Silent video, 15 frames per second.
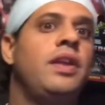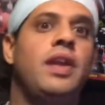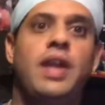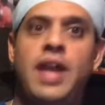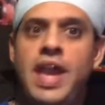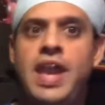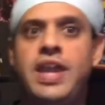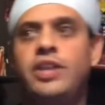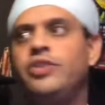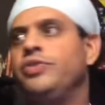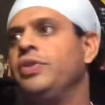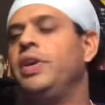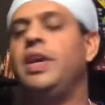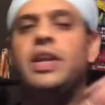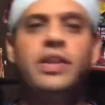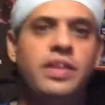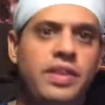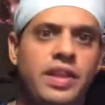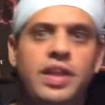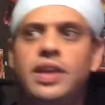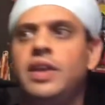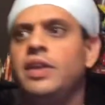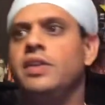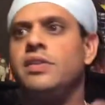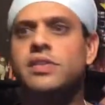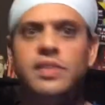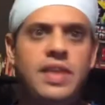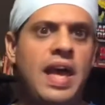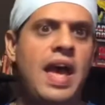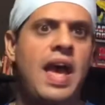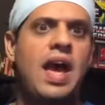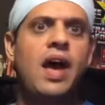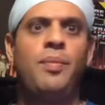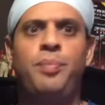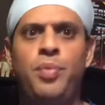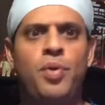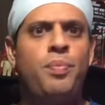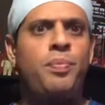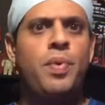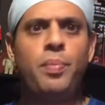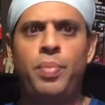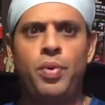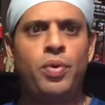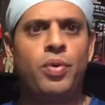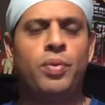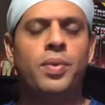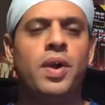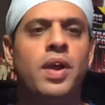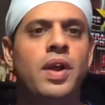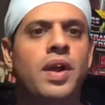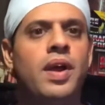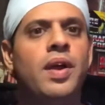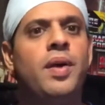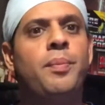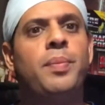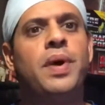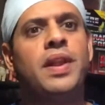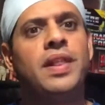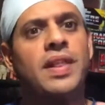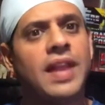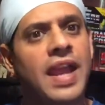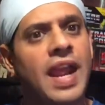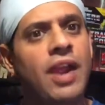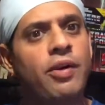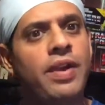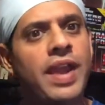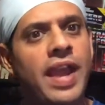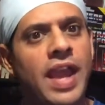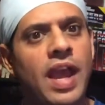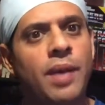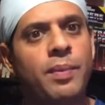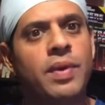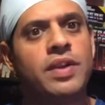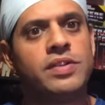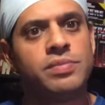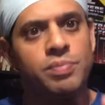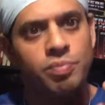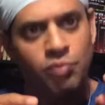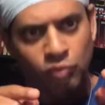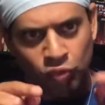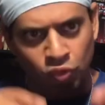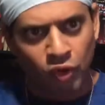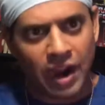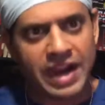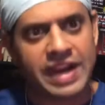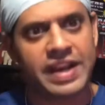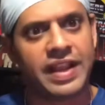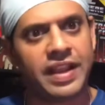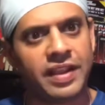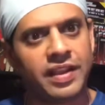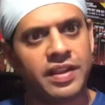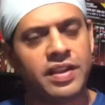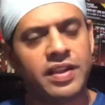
hatred, this, that, boop, boop, boop. But Larry Hama's writing